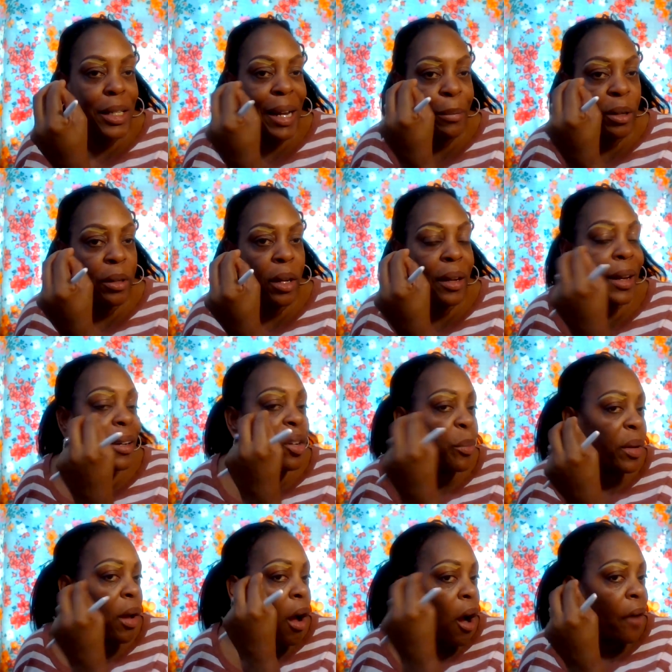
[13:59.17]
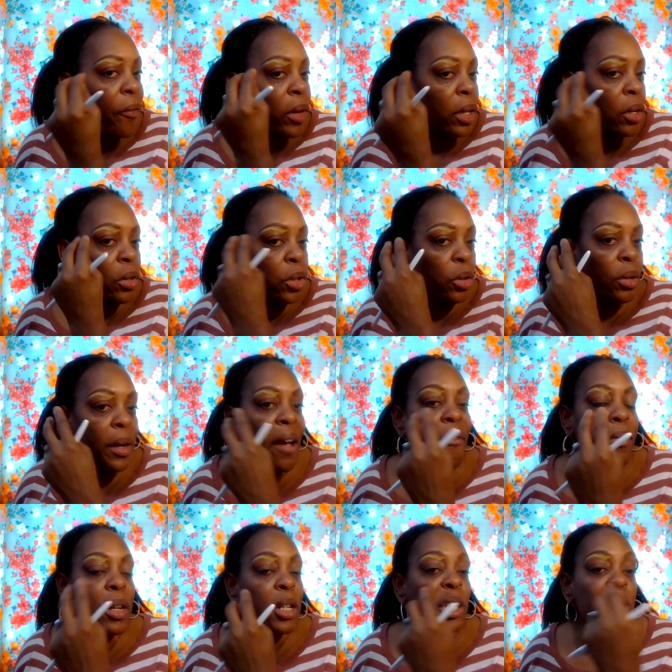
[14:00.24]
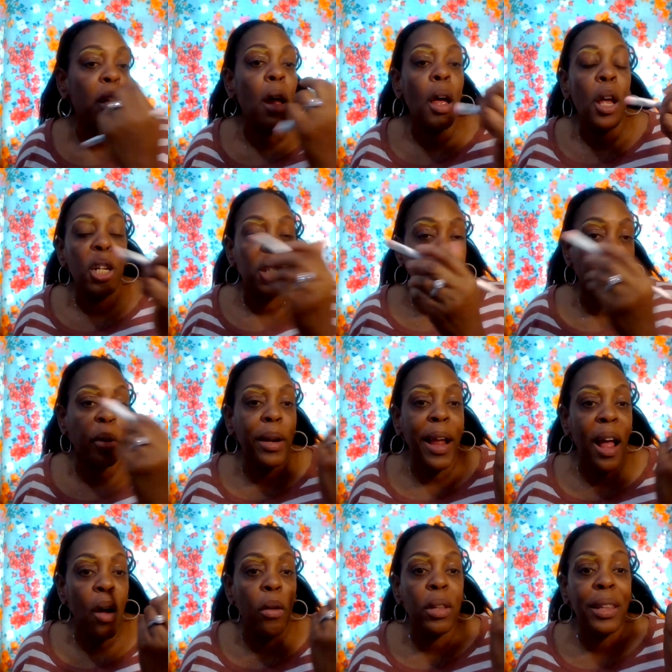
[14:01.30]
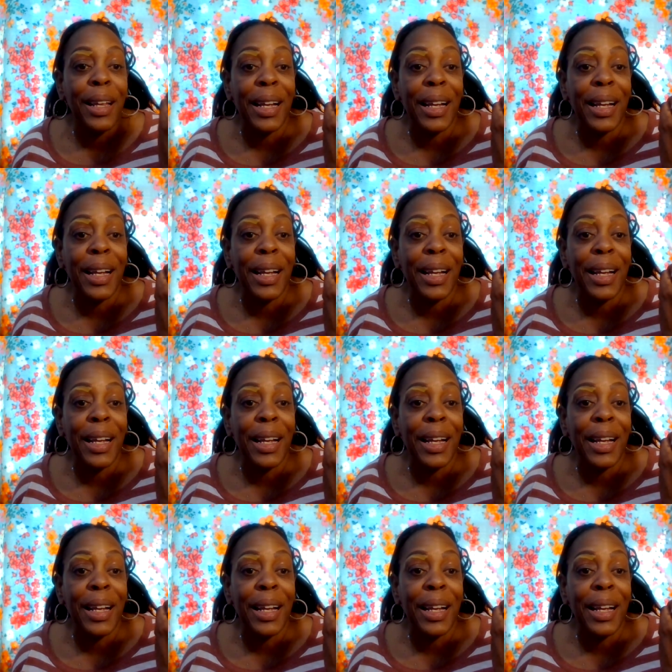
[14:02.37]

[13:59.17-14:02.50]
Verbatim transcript: type of look and it'll be hard for you to definitely spread out the